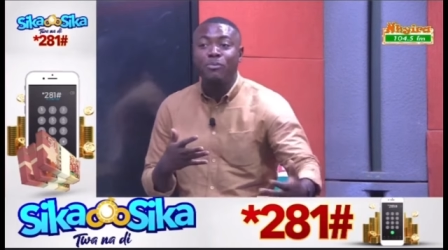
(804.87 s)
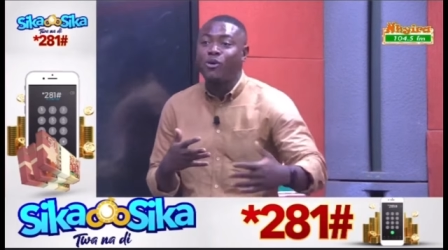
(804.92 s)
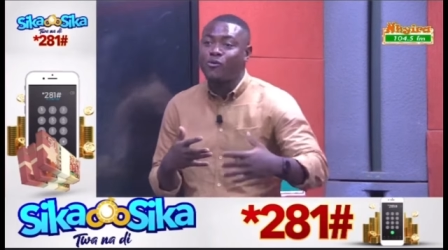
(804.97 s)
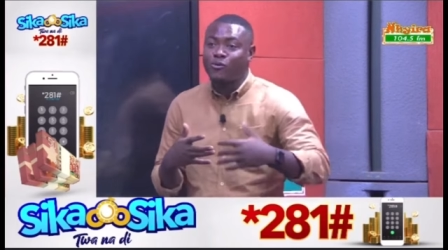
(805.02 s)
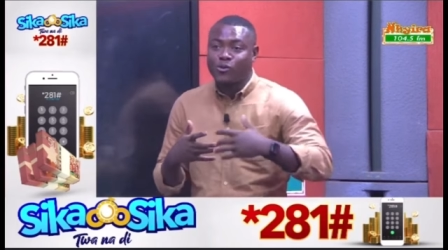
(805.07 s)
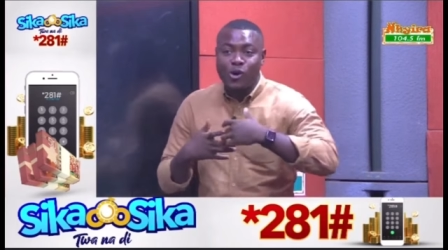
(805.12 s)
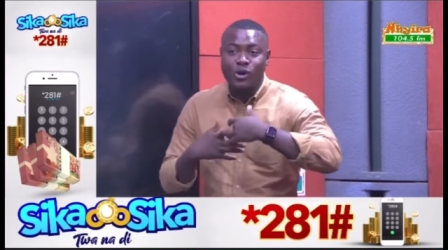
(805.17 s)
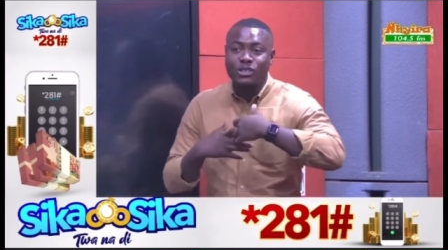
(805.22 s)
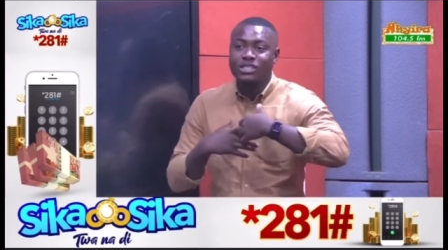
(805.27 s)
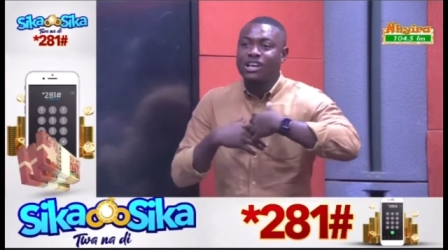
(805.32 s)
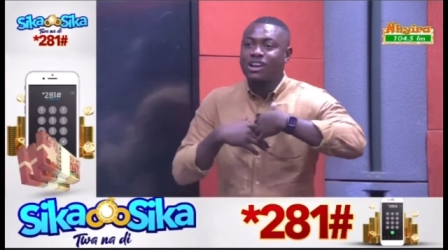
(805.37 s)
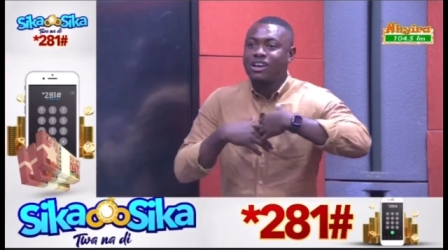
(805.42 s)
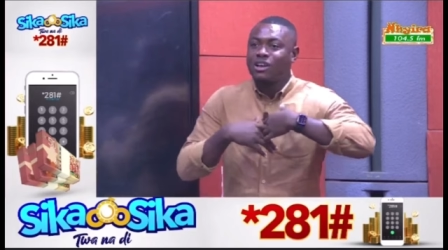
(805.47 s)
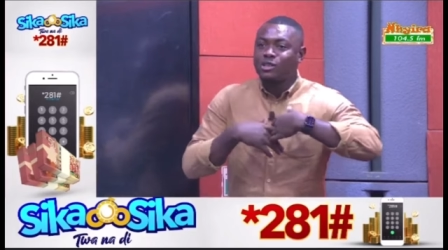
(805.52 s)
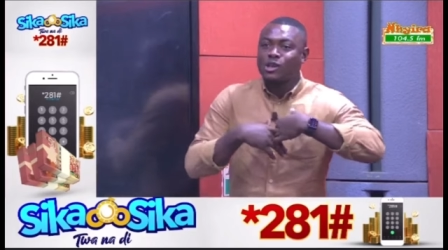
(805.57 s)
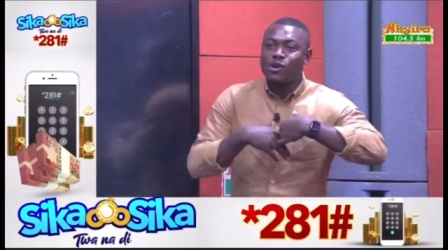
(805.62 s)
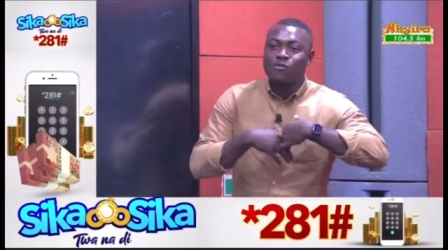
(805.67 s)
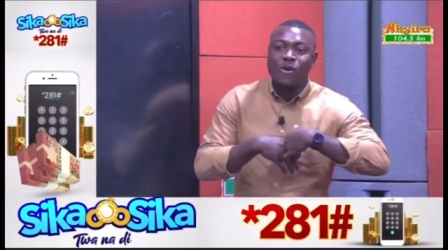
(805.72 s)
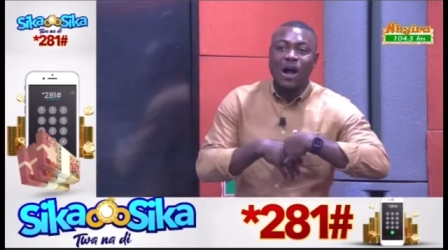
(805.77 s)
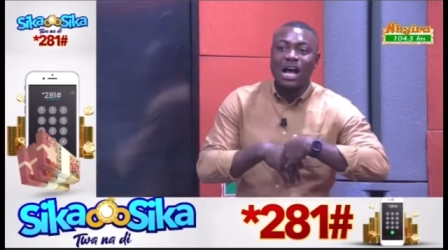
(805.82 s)
Of course,
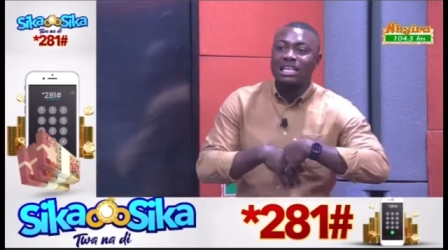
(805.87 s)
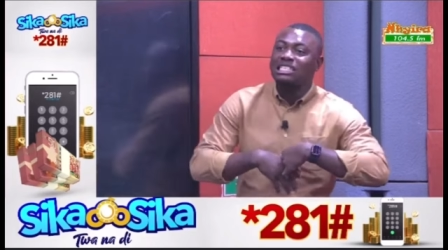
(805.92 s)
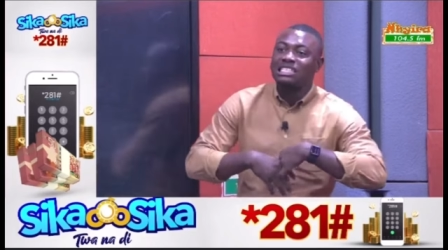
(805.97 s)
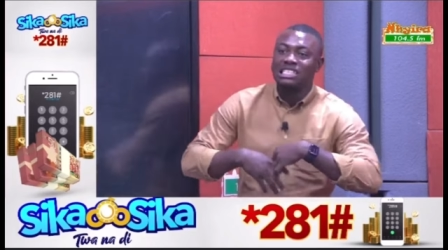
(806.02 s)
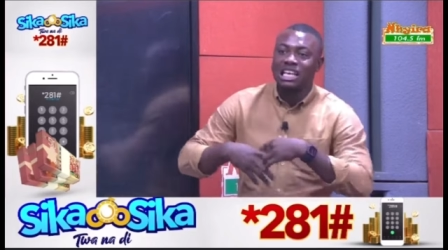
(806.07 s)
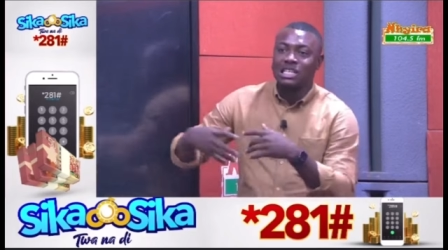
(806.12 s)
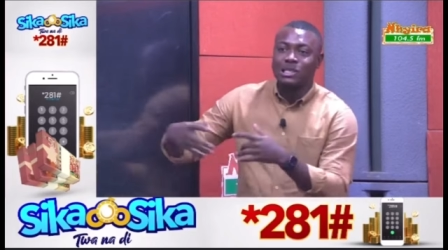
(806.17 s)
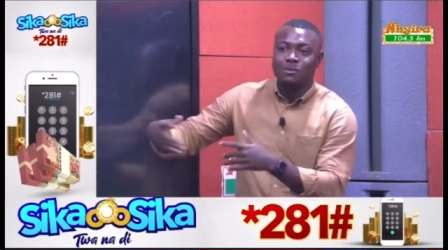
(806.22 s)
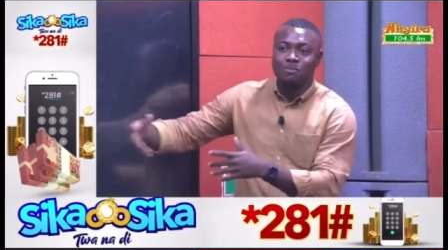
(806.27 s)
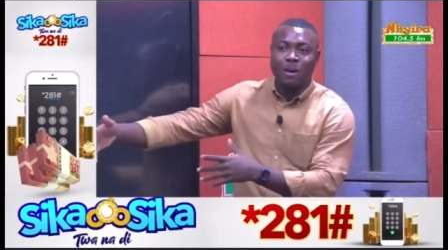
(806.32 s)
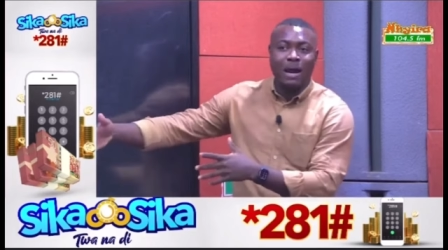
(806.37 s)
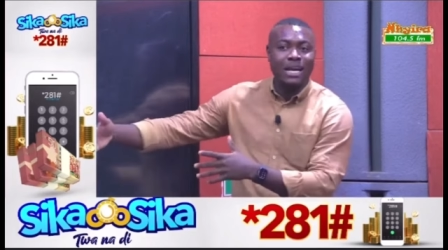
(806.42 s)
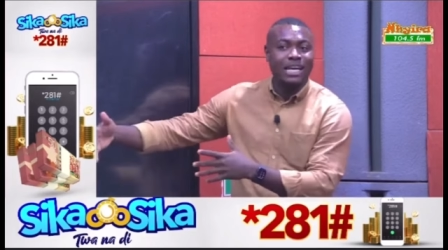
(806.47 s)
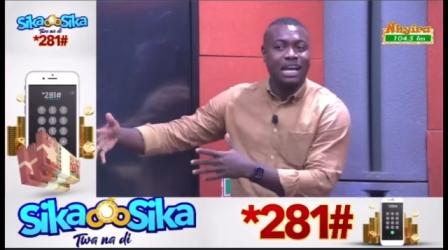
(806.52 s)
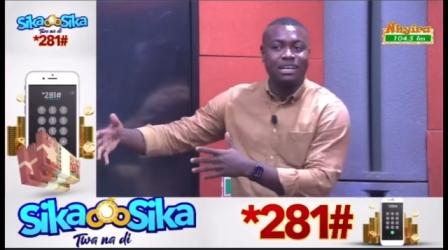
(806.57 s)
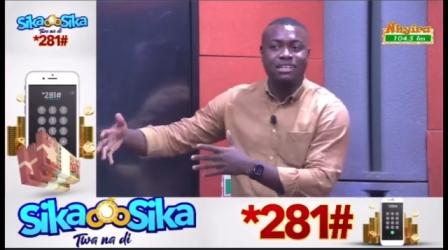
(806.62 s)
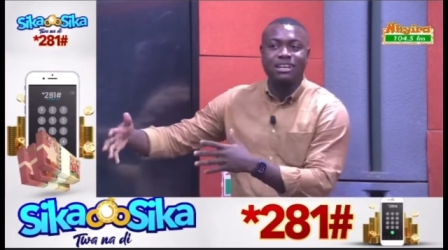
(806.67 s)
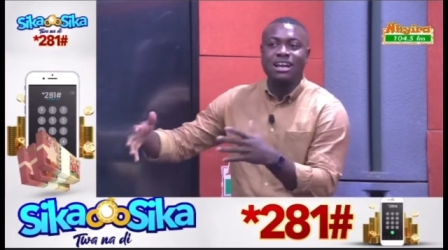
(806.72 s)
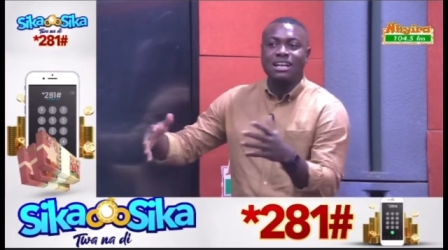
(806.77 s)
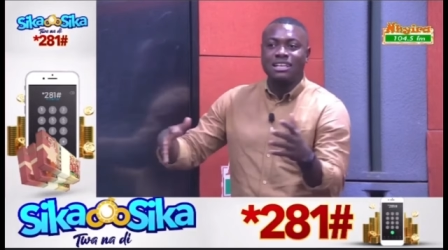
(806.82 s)
so far as he's a
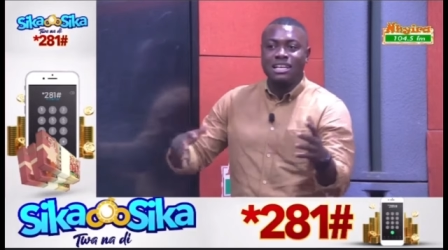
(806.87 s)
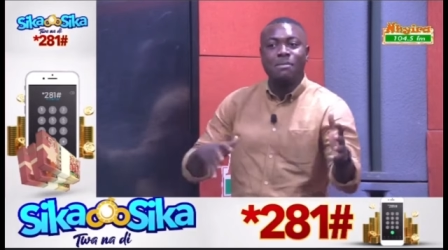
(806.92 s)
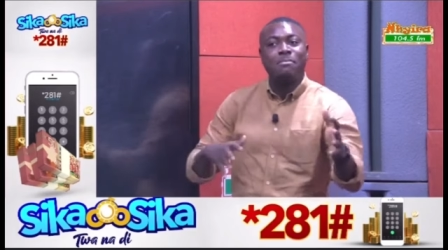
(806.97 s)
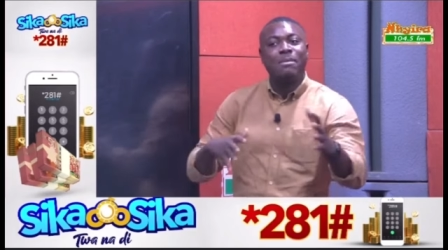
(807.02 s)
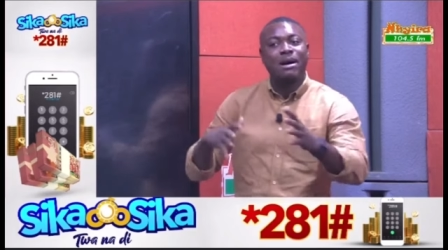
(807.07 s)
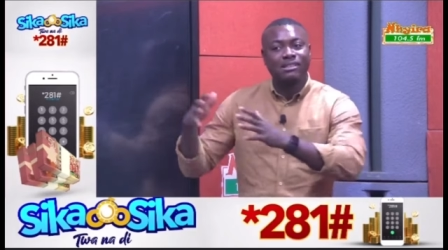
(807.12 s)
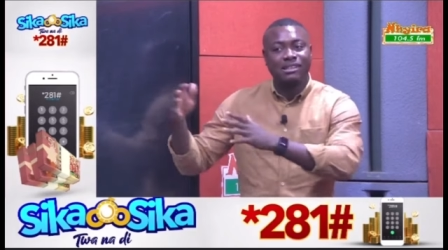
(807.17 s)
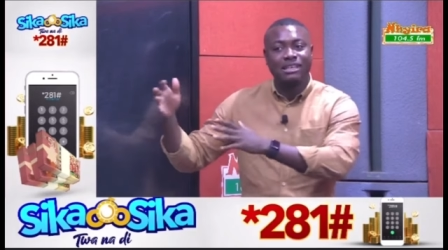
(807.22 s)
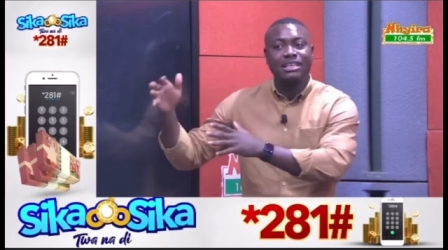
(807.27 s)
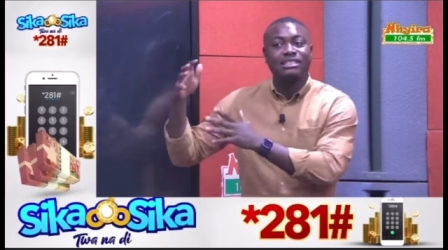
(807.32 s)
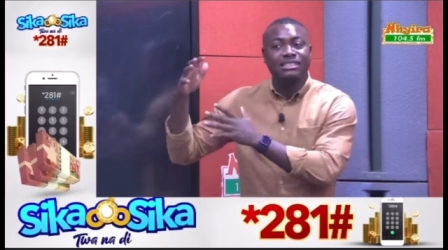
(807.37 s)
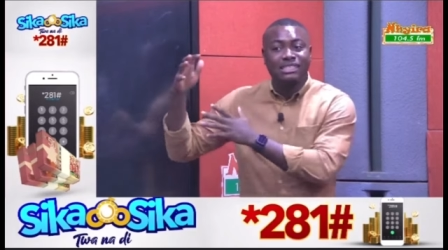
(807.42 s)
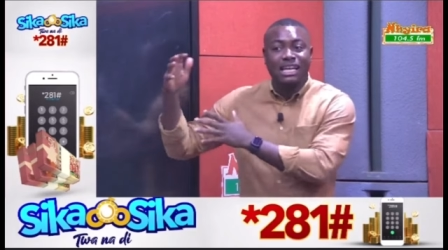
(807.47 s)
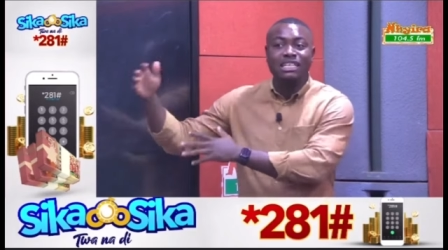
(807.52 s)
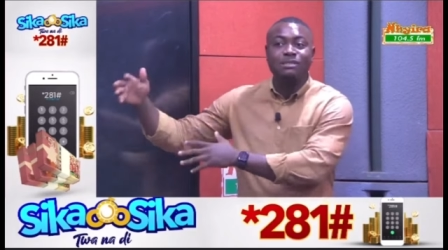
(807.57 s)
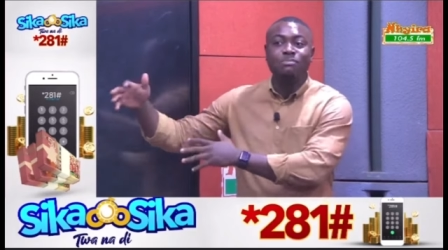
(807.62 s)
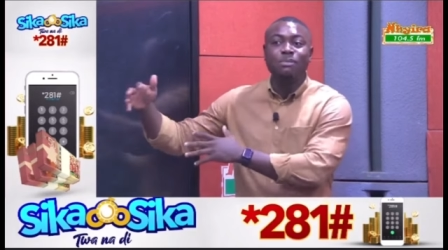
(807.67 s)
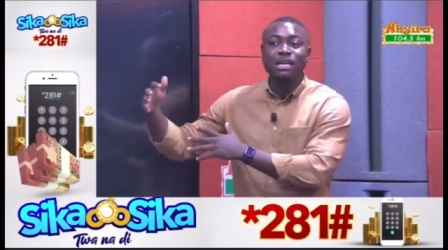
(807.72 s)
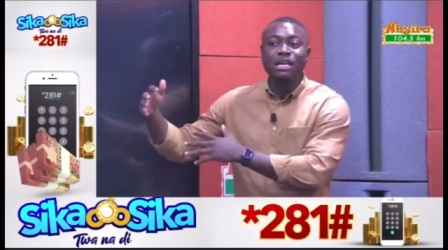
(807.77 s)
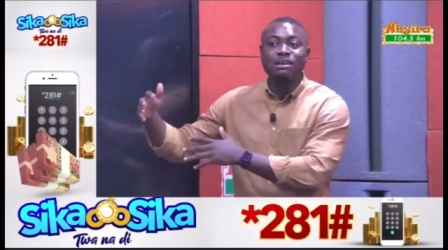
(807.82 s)
Spaniard, the
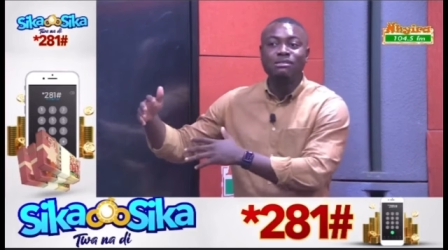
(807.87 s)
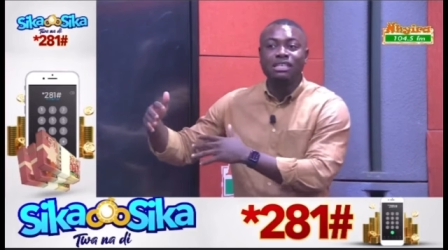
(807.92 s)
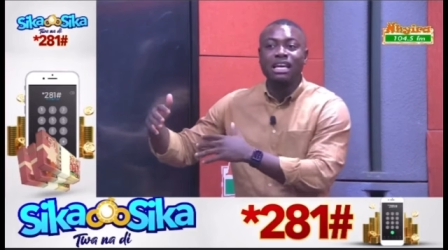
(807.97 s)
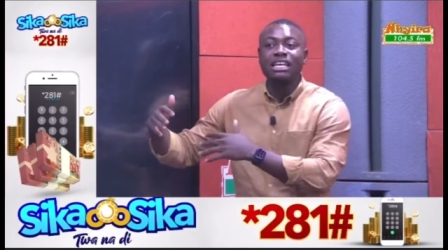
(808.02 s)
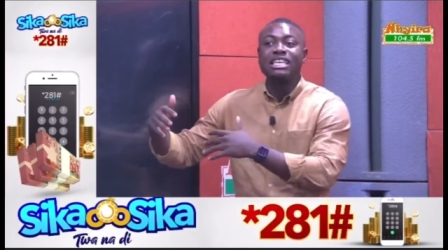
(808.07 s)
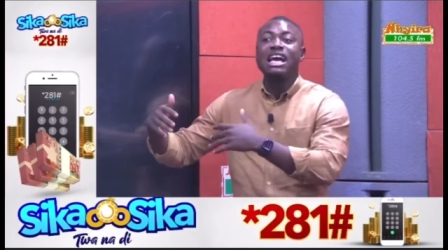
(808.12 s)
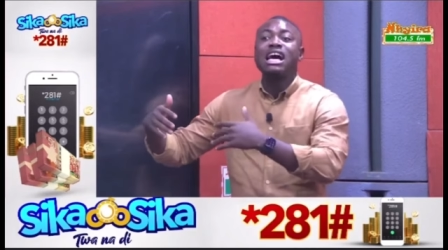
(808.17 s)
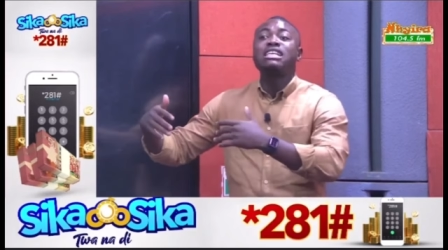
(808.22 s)
Madridistas believe, say, he has